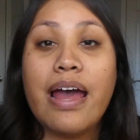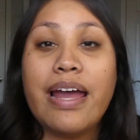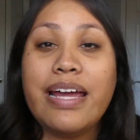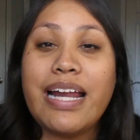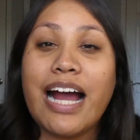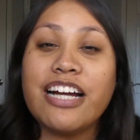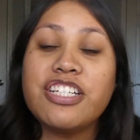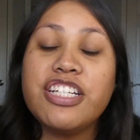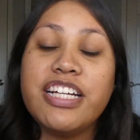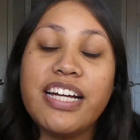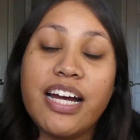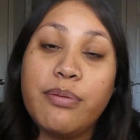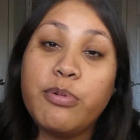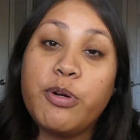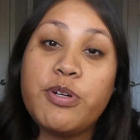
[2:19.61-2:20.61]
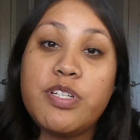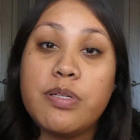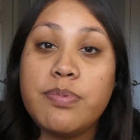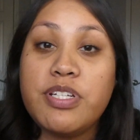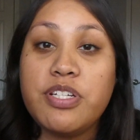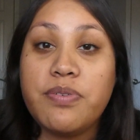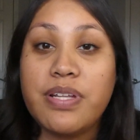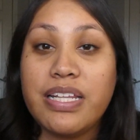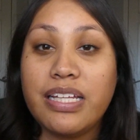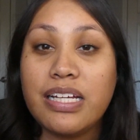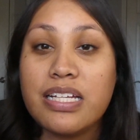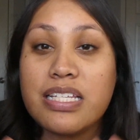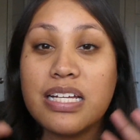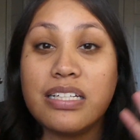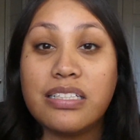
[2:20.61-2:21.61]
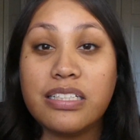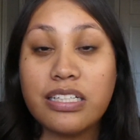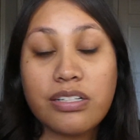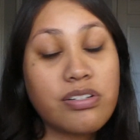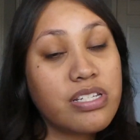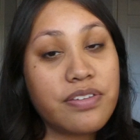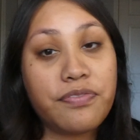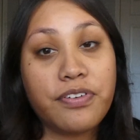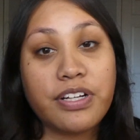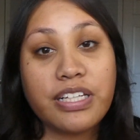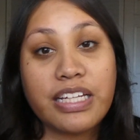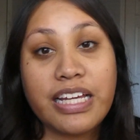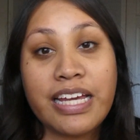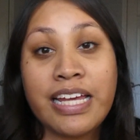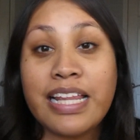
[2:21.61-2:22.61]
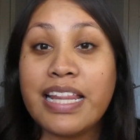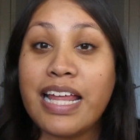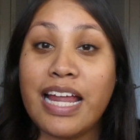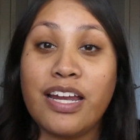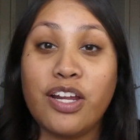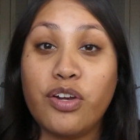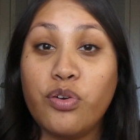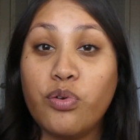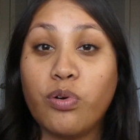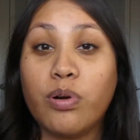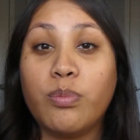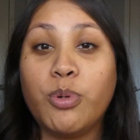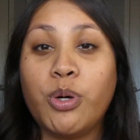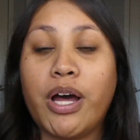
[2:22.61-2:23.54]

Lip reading: And actually, I'm going to be doing things a little differently than normal.